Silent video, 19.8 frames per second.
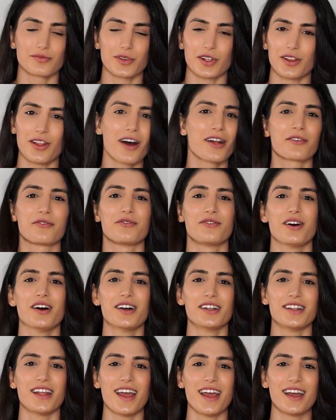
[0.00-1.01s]
a lot of
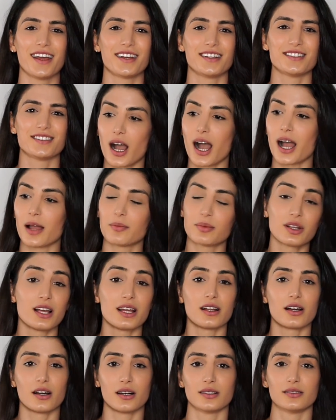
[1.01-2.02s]
fun, and I
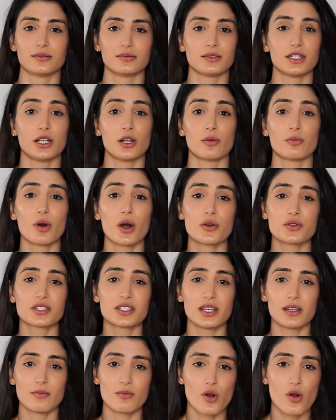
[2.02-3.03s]
plan on,
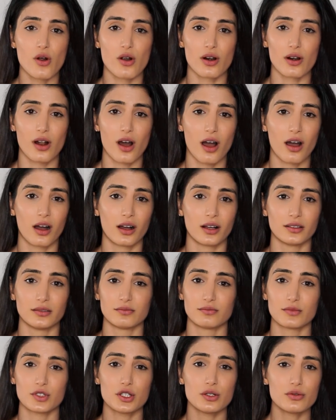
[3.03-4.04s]
posting more
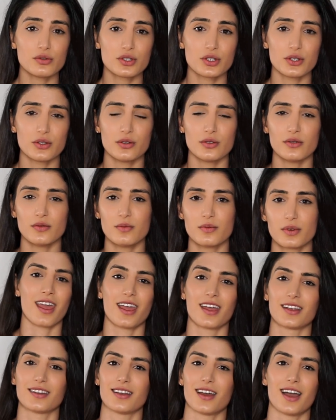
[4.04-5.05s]
on YouTube,
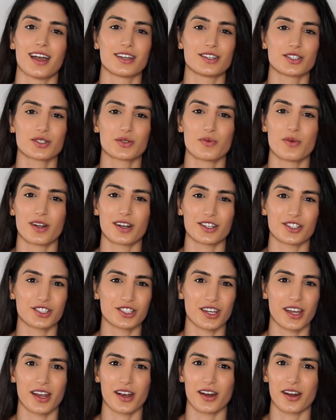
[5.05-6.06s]
and I just want to
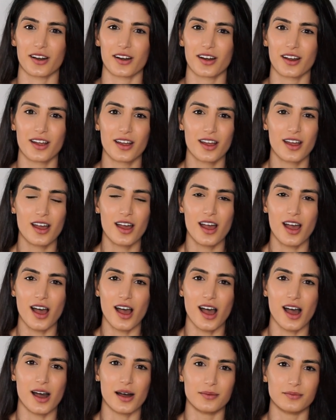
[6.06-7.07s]
share
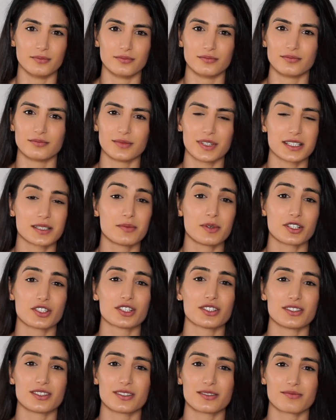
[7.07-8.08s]
as much
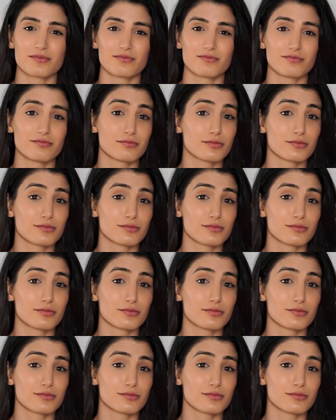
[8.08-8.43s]
as